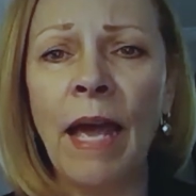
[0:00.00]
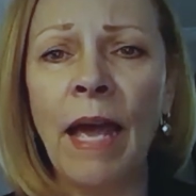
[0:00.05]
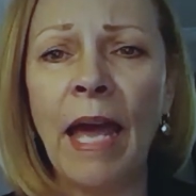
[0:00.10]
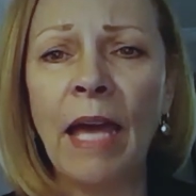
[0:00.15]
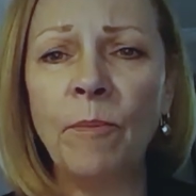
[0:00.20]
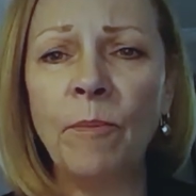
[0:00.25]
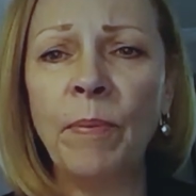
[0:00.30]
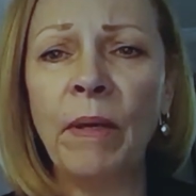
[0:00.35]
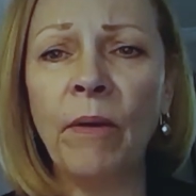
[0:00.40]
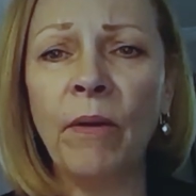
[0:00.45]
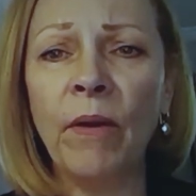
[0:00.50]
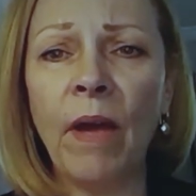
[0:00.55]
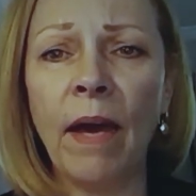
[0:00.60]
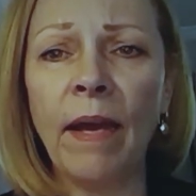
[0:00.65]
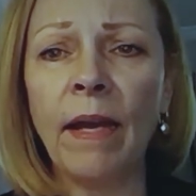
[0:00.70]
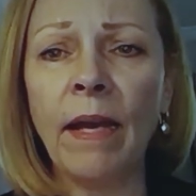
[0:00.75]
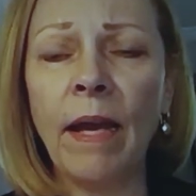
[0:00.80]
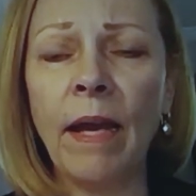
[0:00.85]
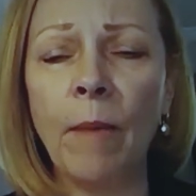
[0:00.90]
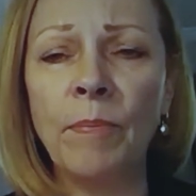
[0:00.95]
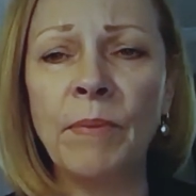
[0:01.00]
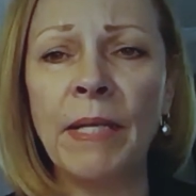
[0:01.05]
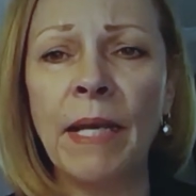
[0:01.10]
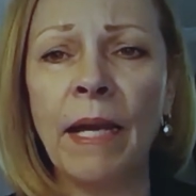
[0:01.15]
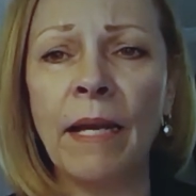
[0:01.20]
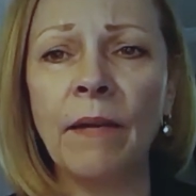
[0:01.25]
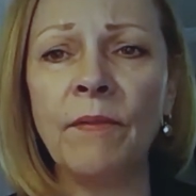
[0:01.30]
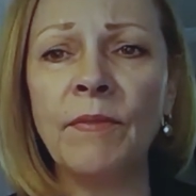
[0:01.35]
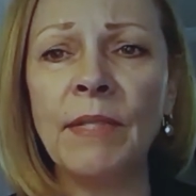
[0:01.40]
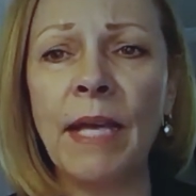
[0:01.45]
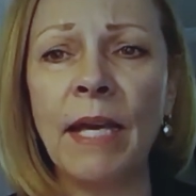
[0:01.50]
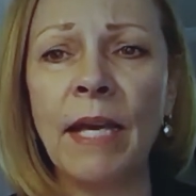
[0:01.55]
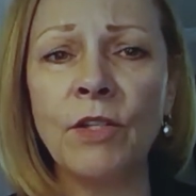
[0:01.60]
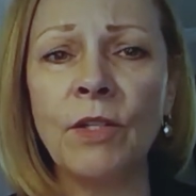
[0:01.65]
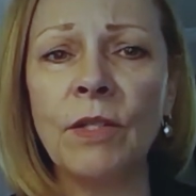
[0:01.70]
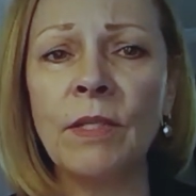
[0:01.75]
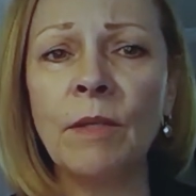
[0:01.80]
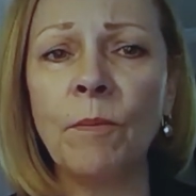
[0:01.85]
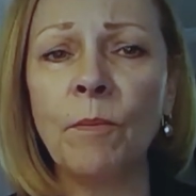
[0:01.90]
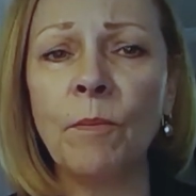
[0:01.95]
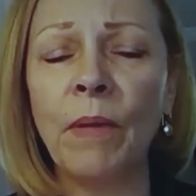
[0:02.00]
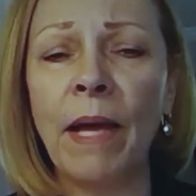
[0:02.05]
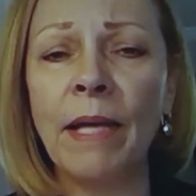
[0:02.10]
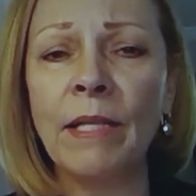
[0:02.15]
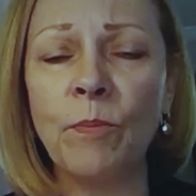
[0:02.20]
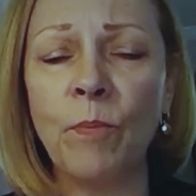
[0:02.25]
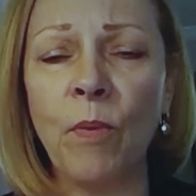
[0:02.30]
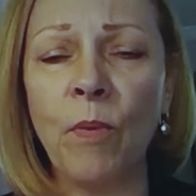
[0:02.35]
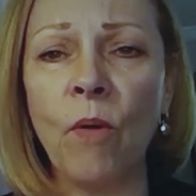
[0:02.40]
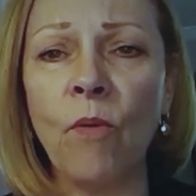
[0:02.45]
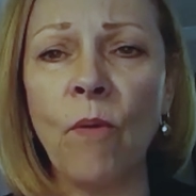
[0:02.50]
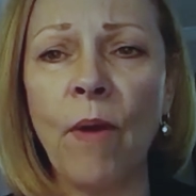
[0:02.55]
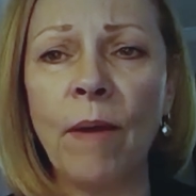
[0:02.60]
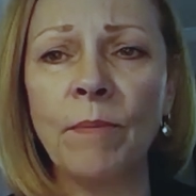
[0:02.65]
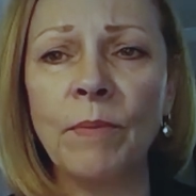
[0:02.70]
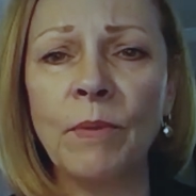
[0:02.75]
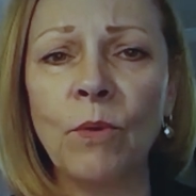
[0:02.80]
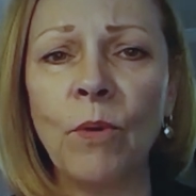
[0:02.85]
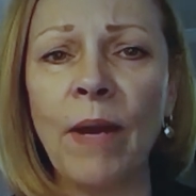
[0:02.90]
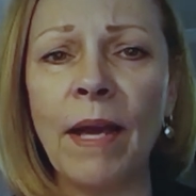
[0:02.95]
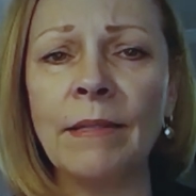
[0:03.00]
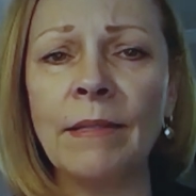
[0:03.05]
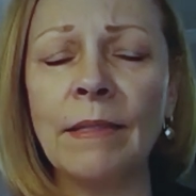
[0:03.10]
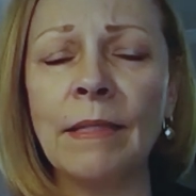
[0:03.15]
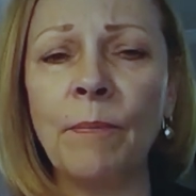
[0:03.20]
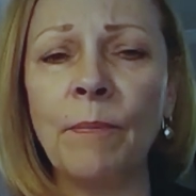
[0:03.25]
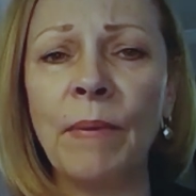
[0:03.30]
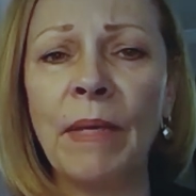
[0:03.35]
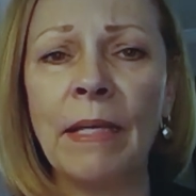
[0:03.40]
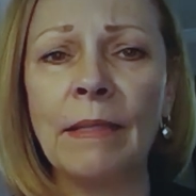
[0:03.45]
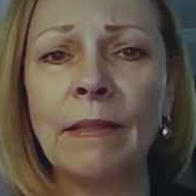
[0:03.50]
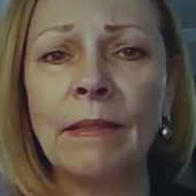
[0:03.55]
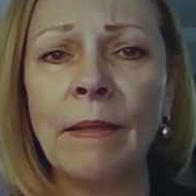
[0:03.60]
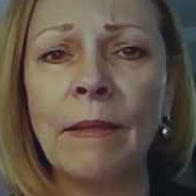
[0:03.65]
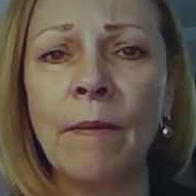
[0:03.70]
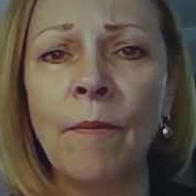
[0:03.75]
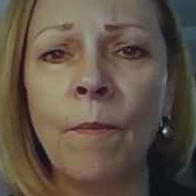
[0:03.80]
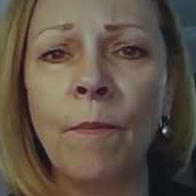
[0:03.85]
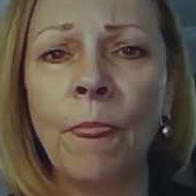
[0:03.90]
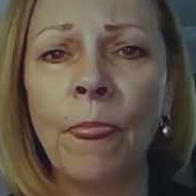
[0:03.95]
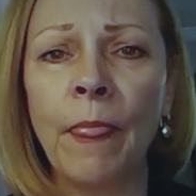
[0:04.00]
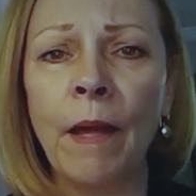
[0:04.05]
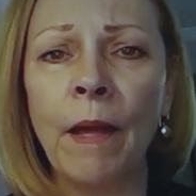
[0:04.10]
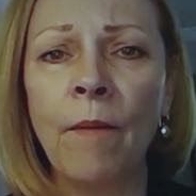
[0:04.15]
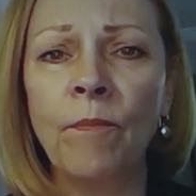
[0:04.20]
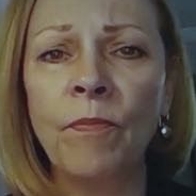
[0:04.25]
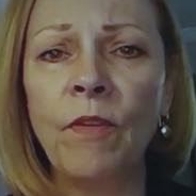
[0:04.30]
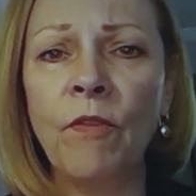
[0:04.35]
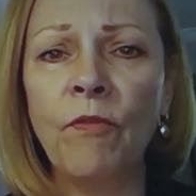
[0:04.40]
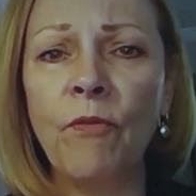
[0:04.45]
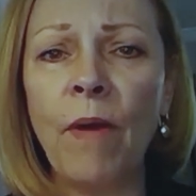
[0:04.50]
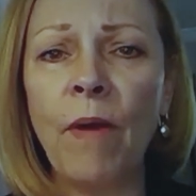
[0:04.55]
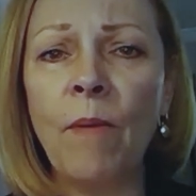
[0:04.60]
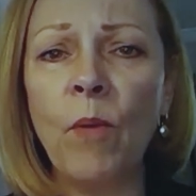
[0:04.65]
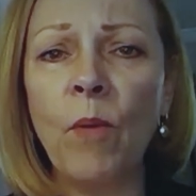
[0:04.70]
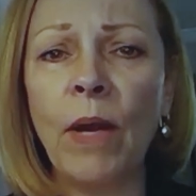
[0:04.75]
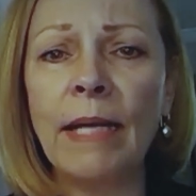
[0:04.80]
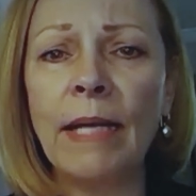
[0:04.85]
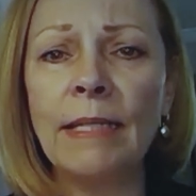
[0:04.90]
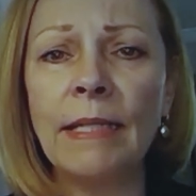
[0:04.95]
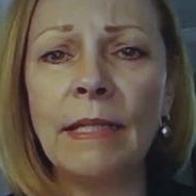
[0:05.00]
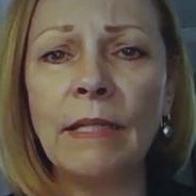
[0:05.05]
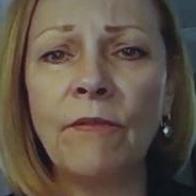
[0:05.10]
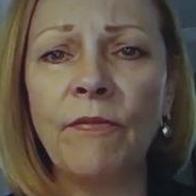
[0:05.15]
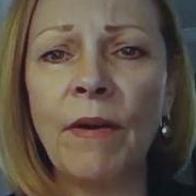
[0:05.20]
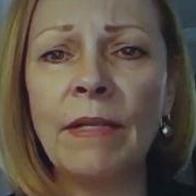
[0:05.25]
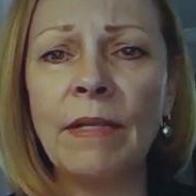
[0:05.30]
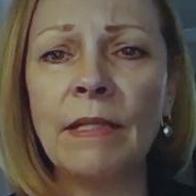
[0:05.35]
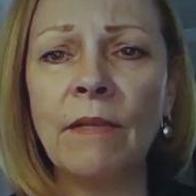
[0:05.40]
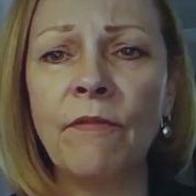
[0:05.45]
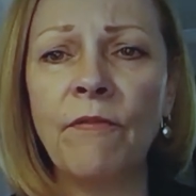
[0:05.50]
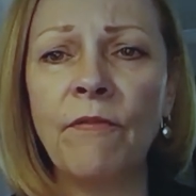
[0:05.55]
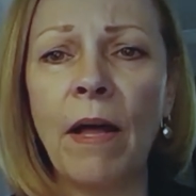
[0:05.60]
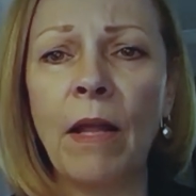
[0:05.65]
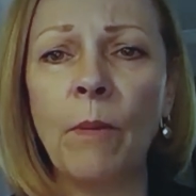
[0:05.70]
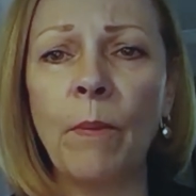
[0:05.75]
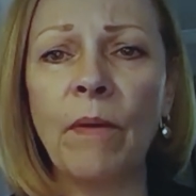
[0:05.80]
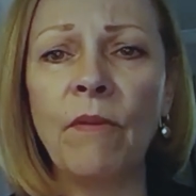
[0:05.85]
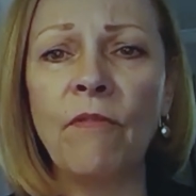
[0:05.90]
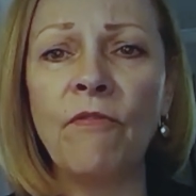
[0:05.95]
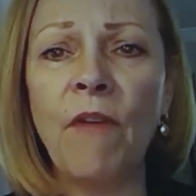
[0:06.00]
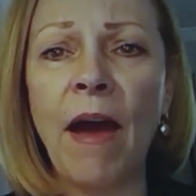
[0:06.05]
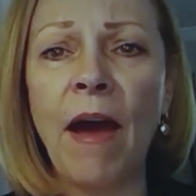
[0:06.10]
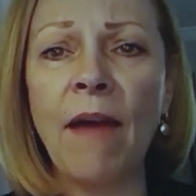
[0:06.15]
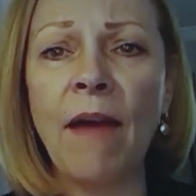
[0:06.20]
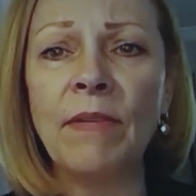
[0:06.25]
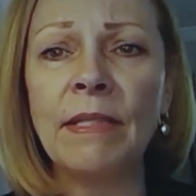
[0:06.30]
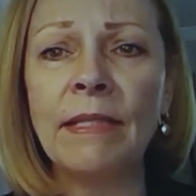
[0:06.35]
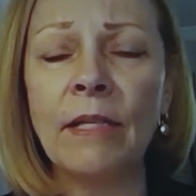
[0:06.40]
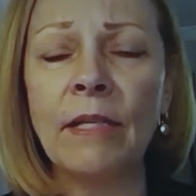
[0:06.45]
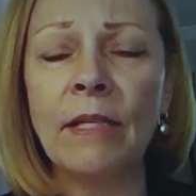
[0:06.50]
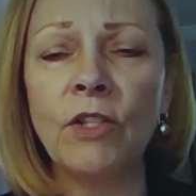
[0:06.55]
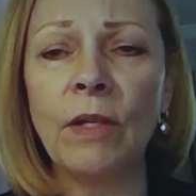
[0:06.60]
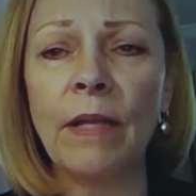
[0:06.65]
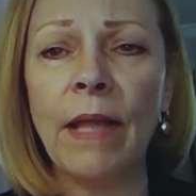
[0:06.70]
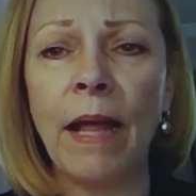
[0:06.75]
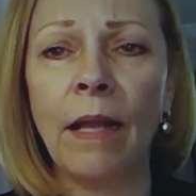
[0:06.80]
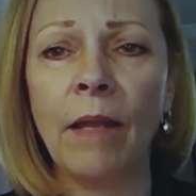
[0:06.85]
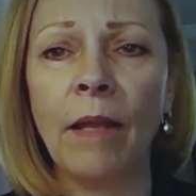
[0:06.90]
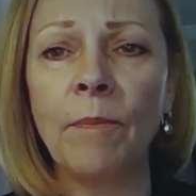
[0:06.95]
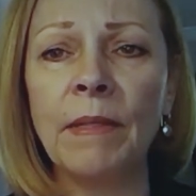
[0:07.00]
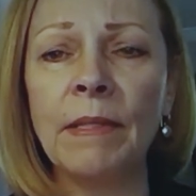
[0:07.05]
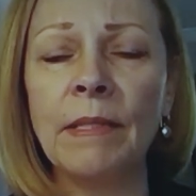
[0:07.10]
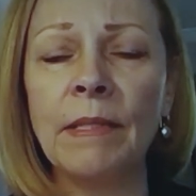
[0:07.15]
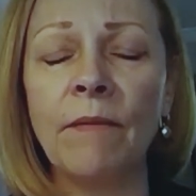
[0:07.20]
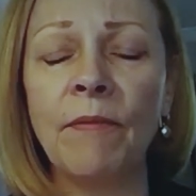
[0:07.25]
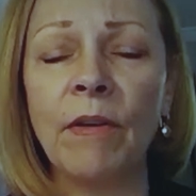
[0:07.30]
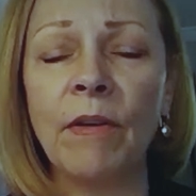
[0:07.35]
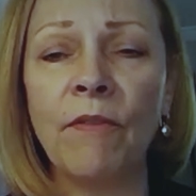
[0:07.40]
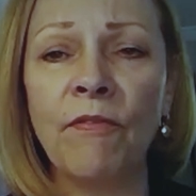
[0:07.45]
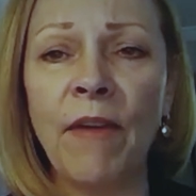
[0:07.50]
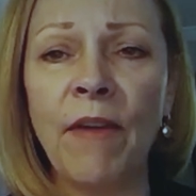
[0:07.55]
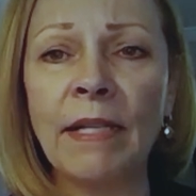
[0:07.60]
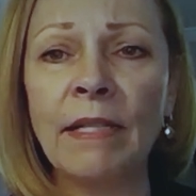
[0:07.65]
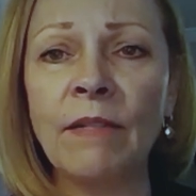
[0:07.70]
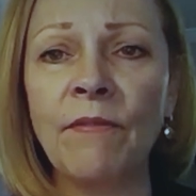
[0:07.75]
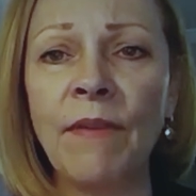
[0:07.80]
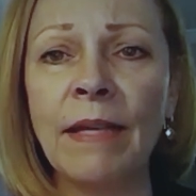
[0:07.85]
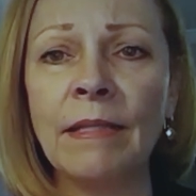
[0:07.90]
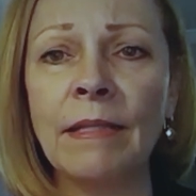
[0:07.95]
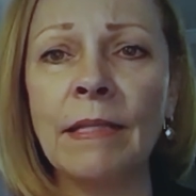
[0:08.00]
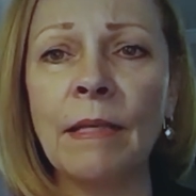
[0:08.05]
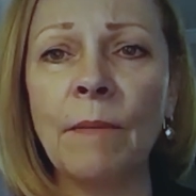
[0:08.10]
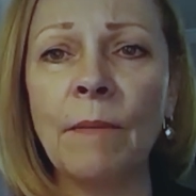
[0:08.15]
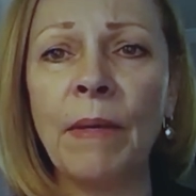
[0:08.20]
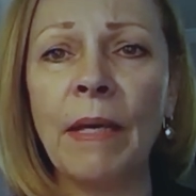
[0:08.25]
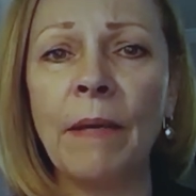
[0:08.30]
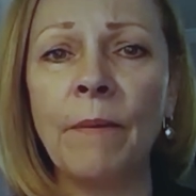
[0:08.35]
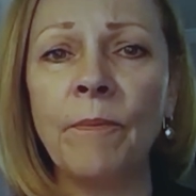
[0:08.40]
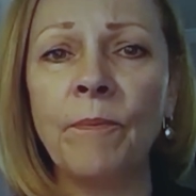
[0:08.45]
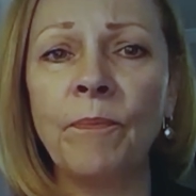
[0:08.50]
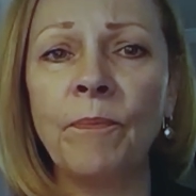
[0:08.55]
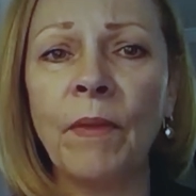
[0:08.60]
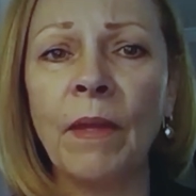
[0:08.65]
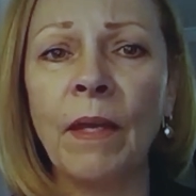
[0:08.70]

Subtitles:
and periodic update of sanctions compliance programs, or SCPs. The framework identifies the following 5 essential elements of an effective SCP.